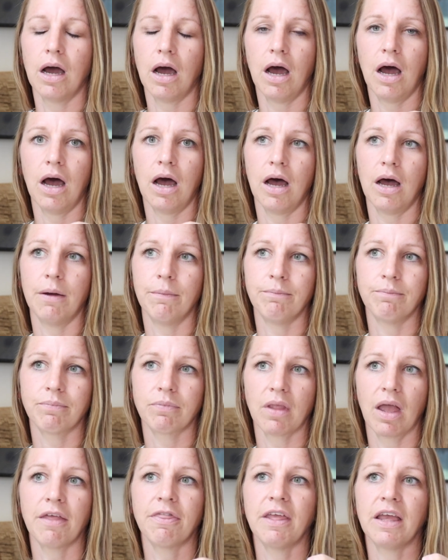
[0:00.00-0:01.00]

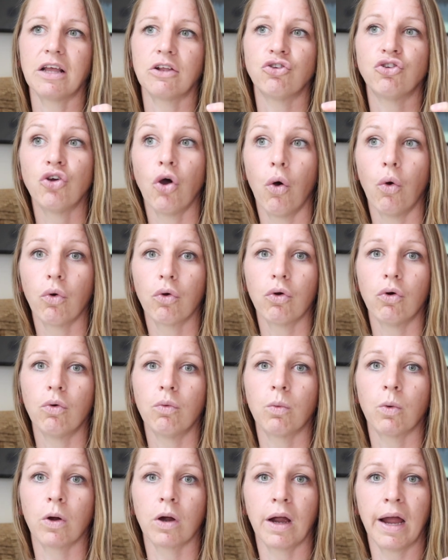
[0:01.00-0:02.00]
um, I think
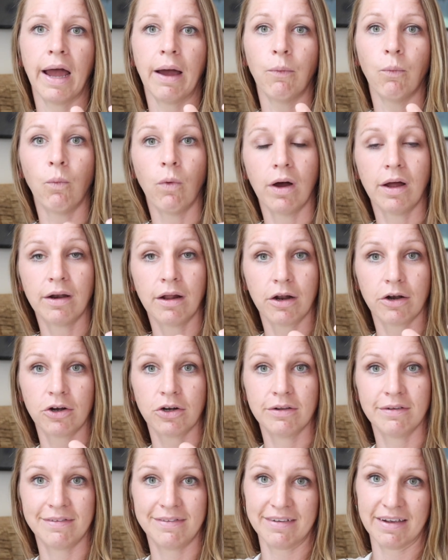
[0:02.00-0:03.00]
total we're at
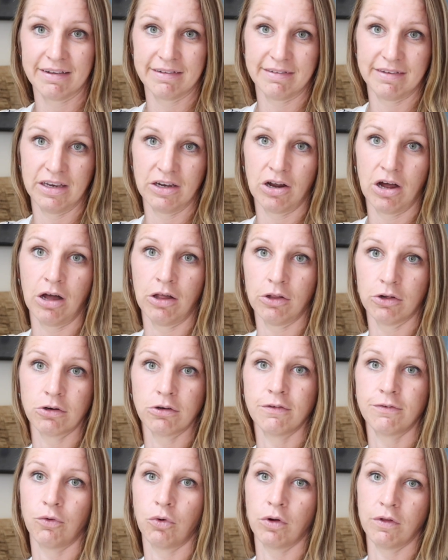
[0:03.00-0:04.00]

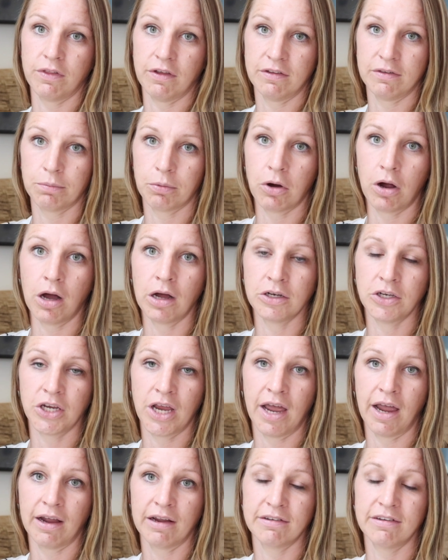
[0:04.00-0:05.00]
$160 for this
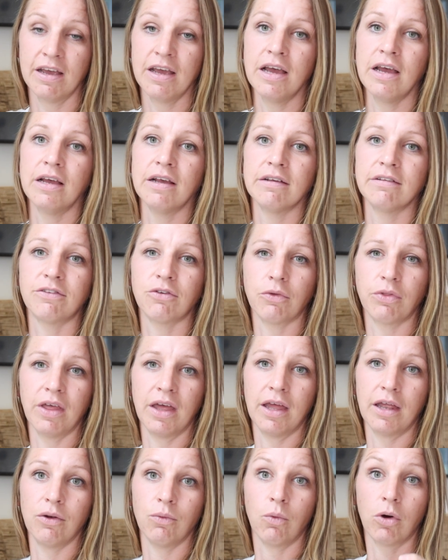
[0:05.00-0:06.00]
project. So
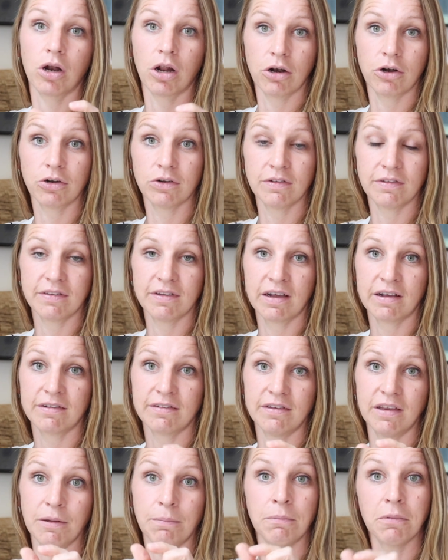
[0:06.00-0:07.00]
then
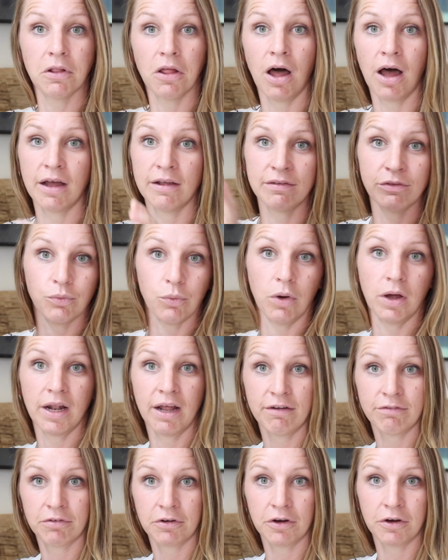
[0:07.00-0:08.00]
160 plus
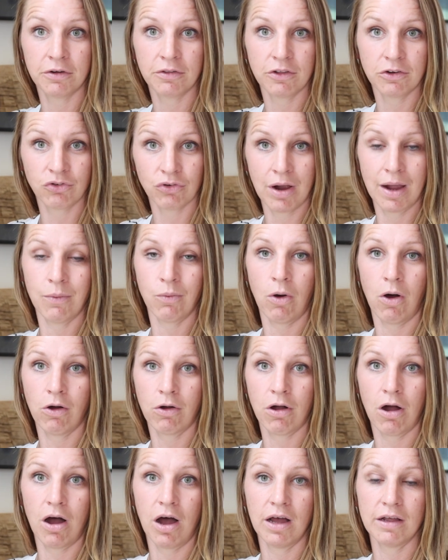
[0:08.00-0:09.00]
whatever the
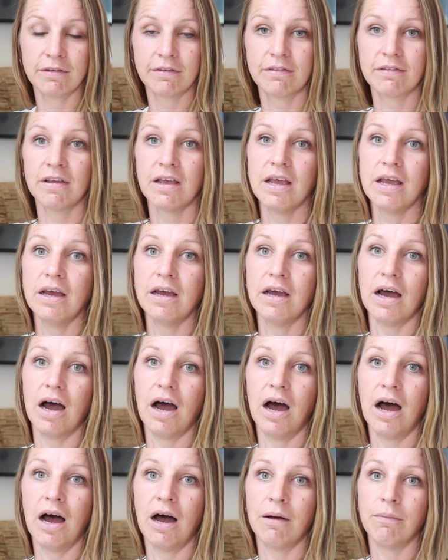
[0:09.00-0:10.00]
drywall costs
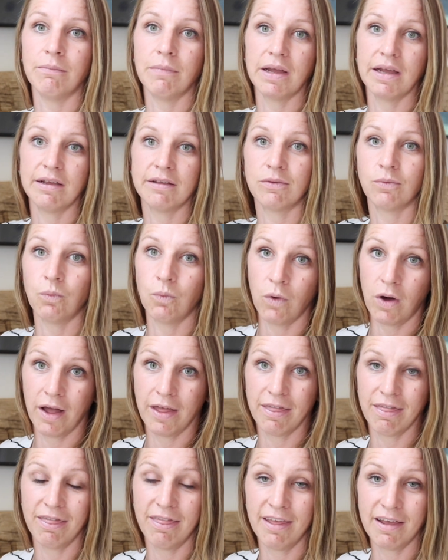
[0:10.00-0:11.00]
um, is
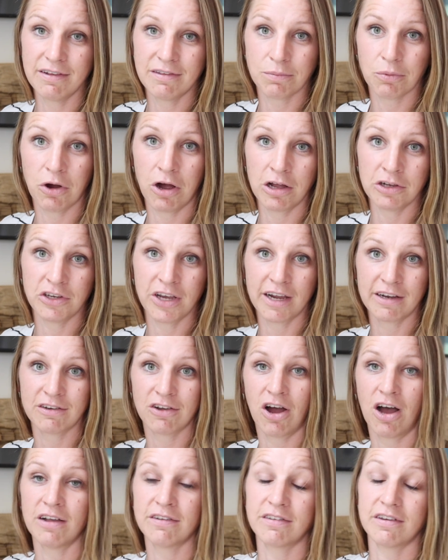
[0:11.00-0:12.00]
what this project
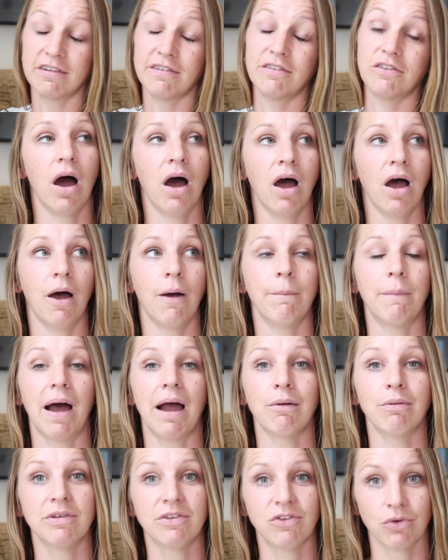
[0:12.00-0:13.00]
cost us. Um,
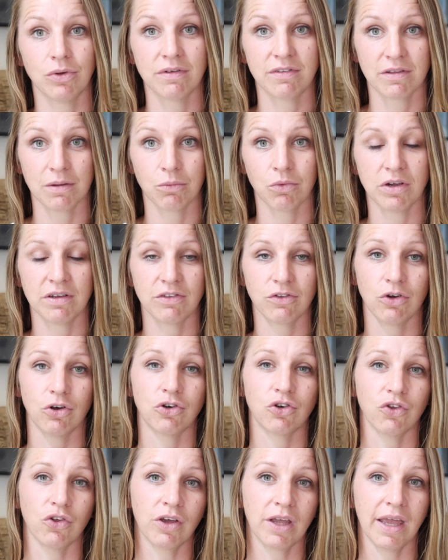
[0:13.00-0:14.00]
I was doing some
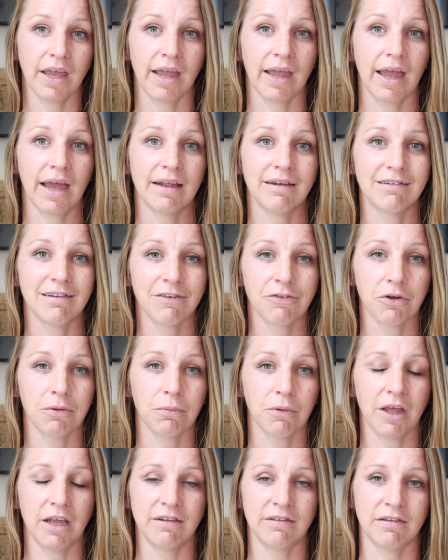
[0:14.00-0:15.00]
research looking at different
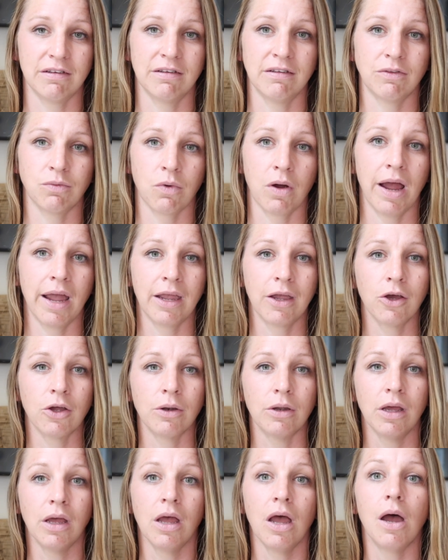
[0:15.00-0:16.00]
places where I
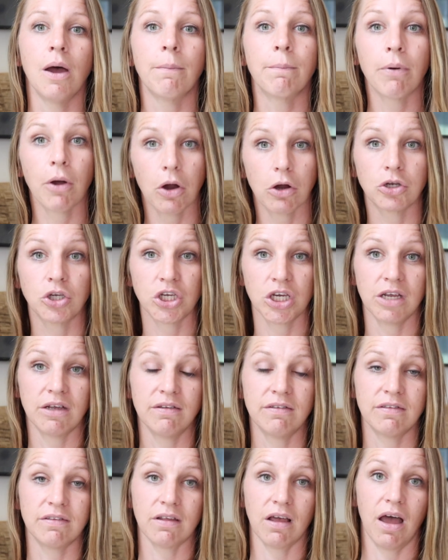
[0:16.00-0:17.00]
could
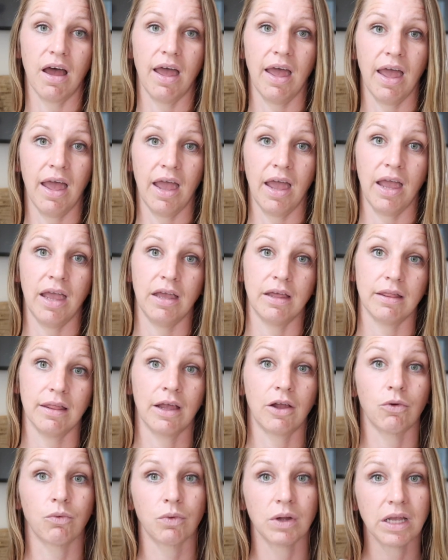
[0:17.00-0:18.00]
purchase a
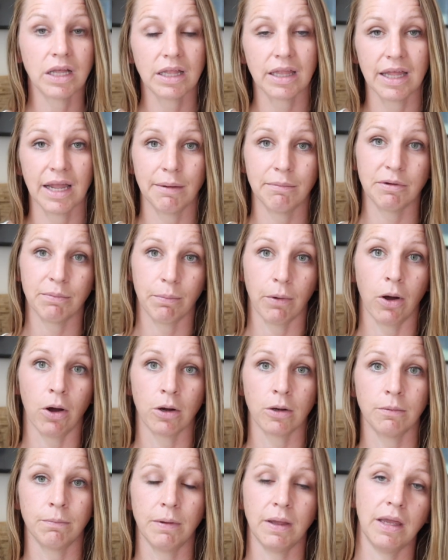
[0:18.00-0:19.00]
like a reclaimed
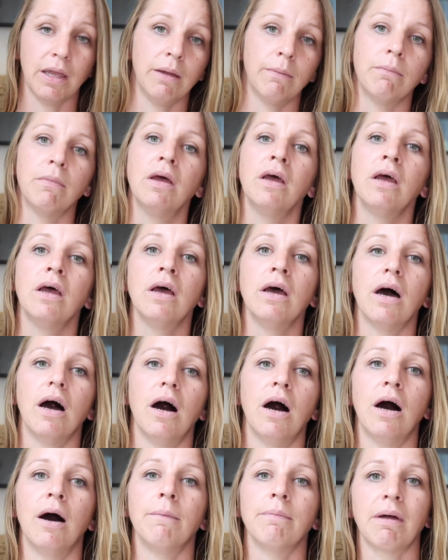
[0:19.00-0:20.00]
barn beam
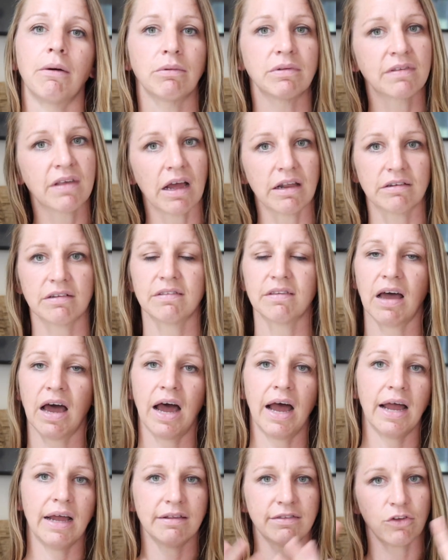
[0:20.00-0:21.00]
um, that was cut to
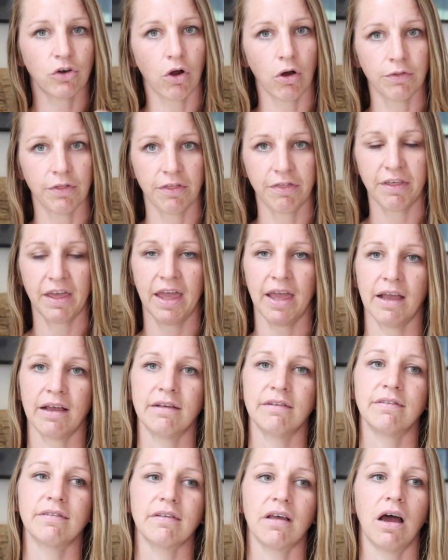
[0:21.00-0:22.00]
size and all the
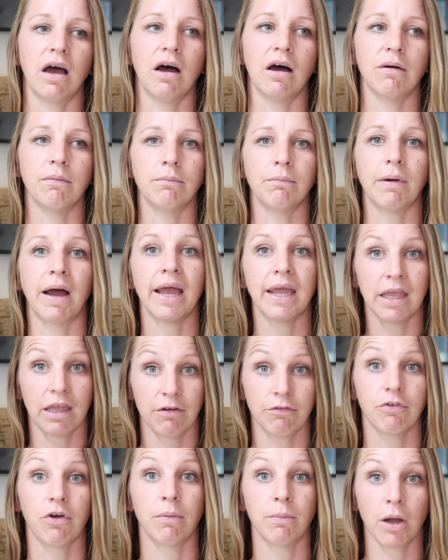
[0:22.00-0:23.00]
things, um, buying
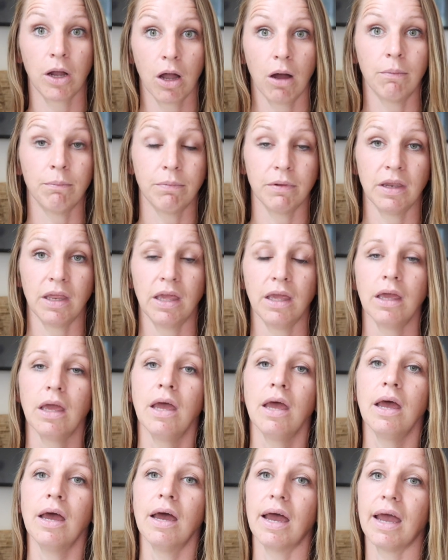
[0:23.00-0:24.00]
it from a company
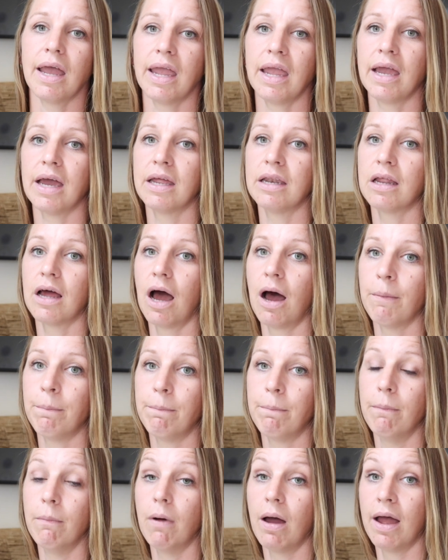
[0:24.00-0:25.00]
and
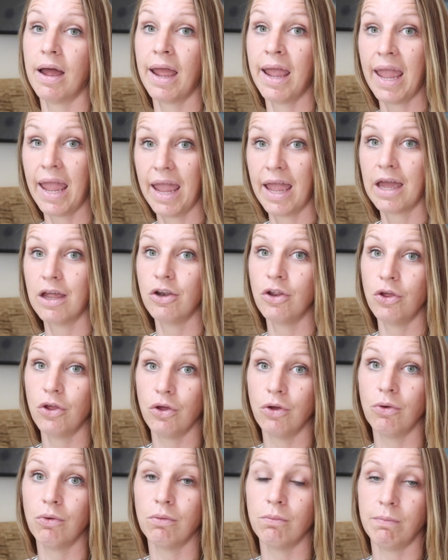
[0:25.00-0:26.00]
a a hand
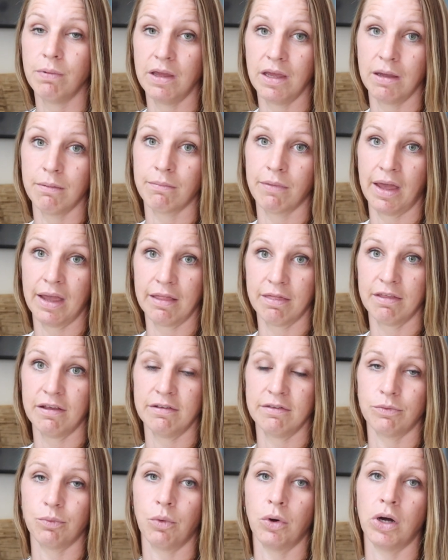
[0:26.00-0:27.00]
hewn beam like
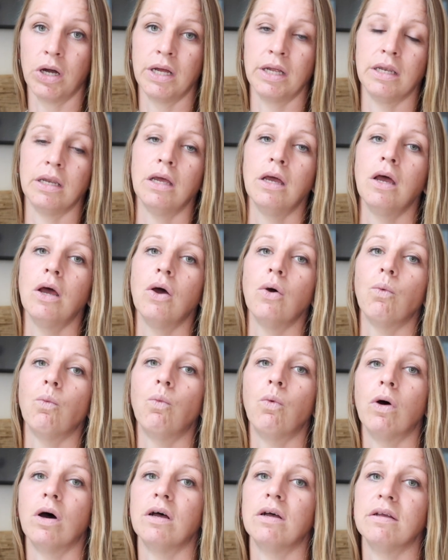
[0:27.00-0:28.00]
this one
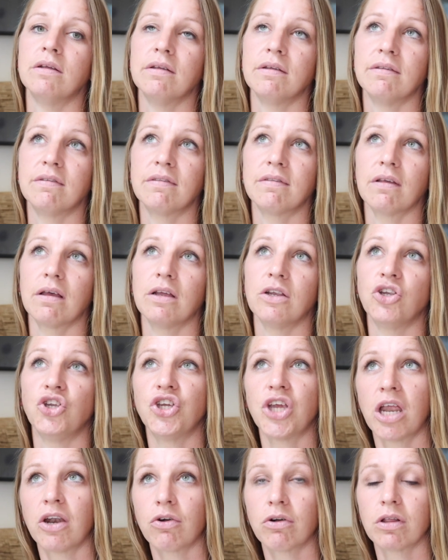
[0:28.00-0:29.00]
was
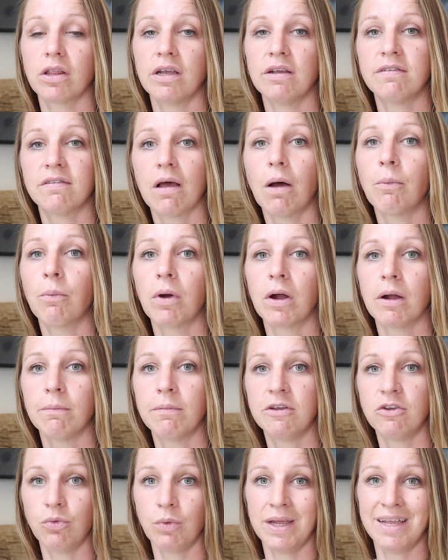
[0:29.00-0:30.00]
generally somewhere
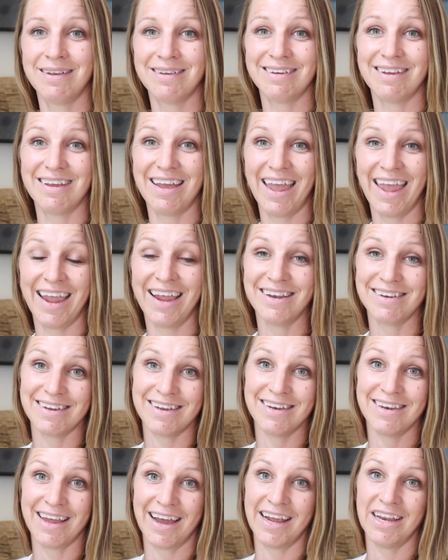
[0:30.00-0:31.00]
between eight
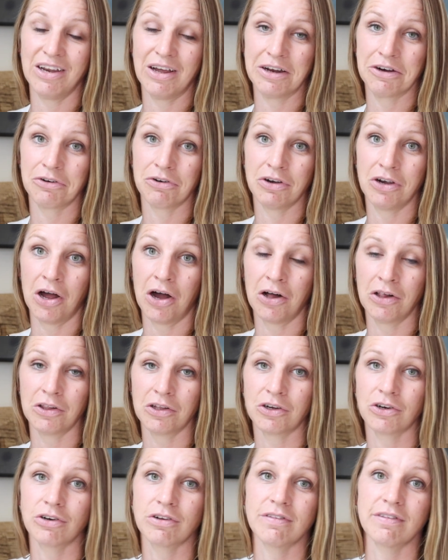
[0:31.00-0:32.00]
and nine hundred
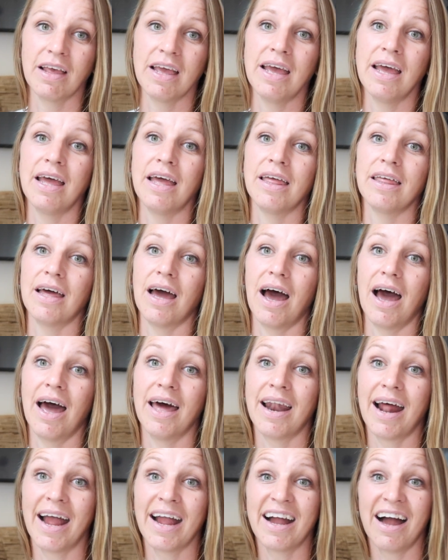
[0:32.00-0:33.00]
dollars.
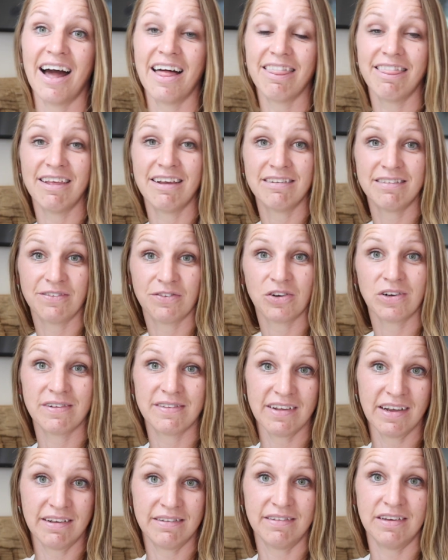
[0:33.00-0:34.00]
And I got this for
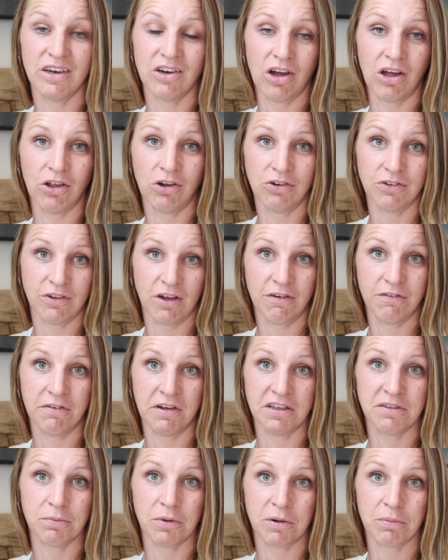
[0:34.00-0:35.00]
$60 off
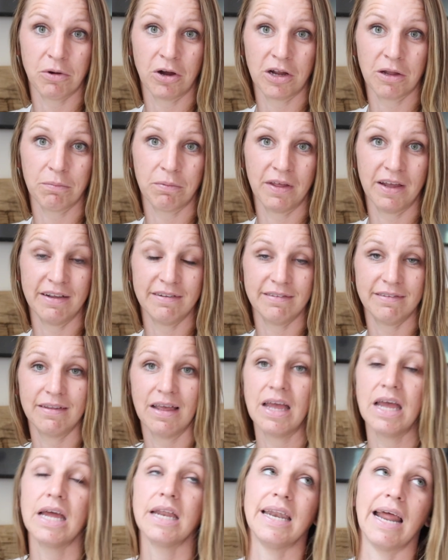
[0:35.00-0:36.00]
Facebook Marketplace.
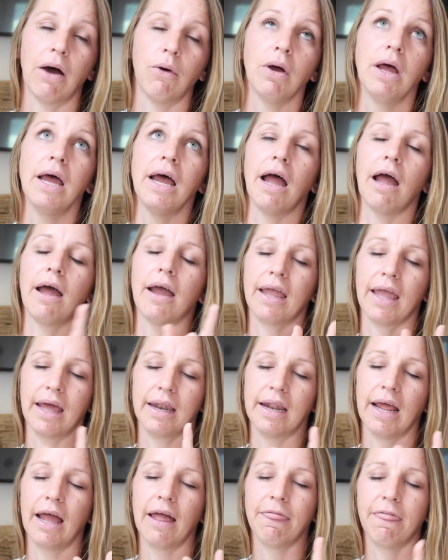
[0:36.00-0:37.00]
Now,
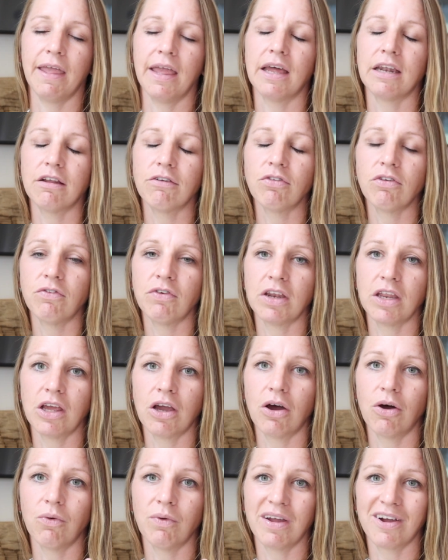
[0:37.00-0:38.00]
again, at the end of the
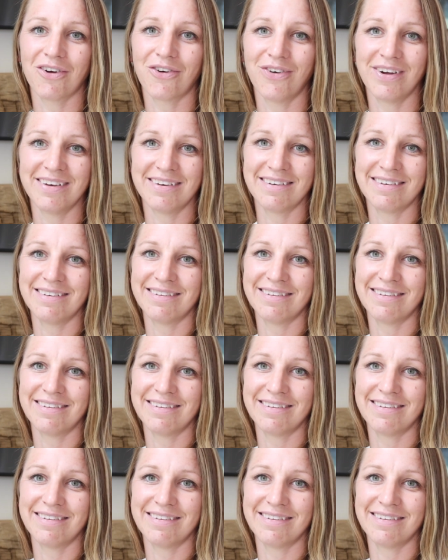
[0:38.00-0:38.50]
video, we are going to